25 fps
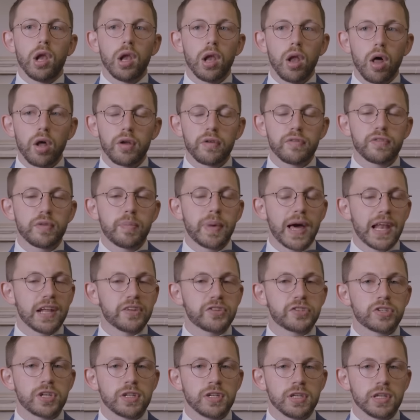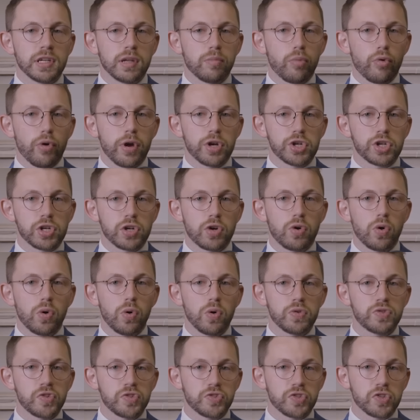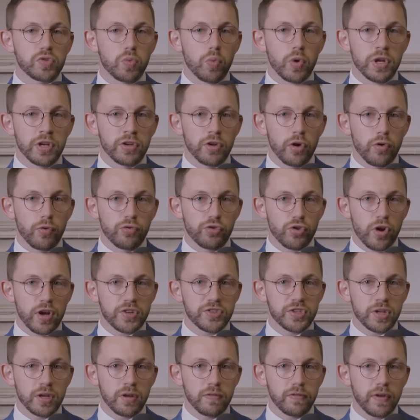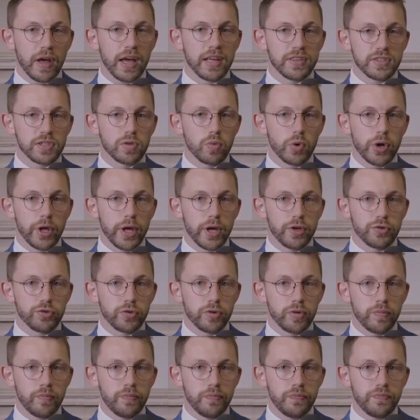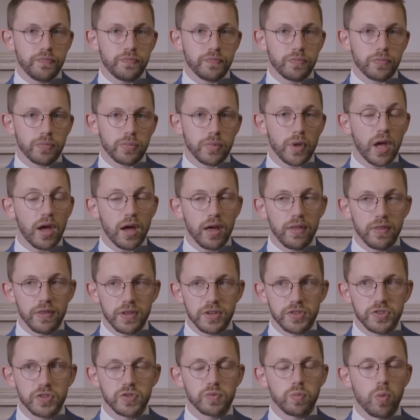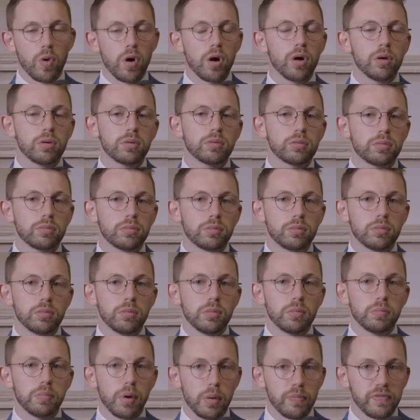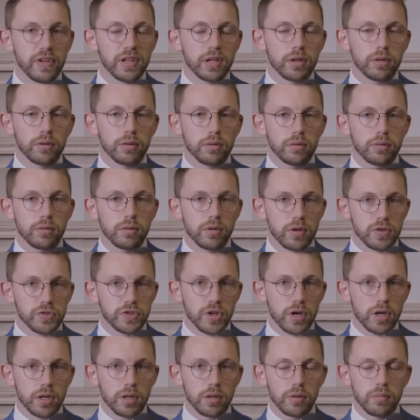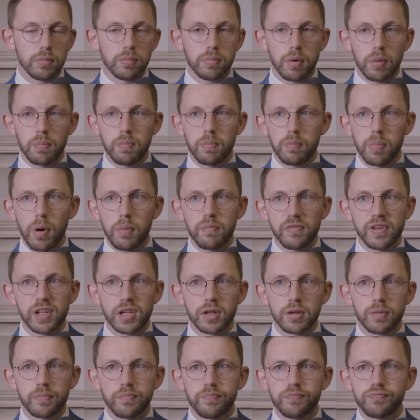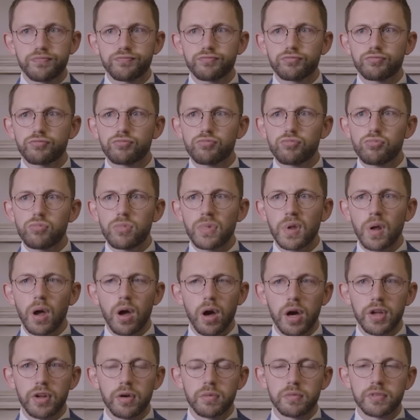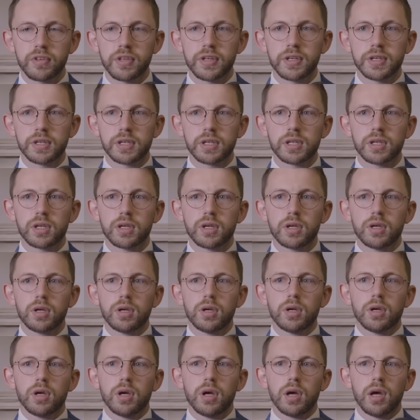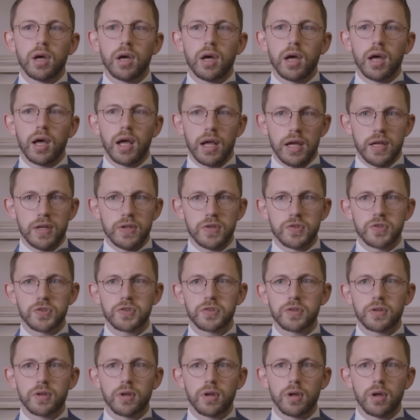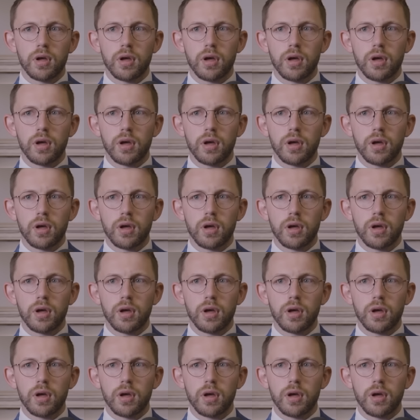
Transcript: A lot of the Palestinian liberation cause is just window dressing for anti-white hatred. And this is what Bob Vylan has done. Bob Vylan, I don't think, has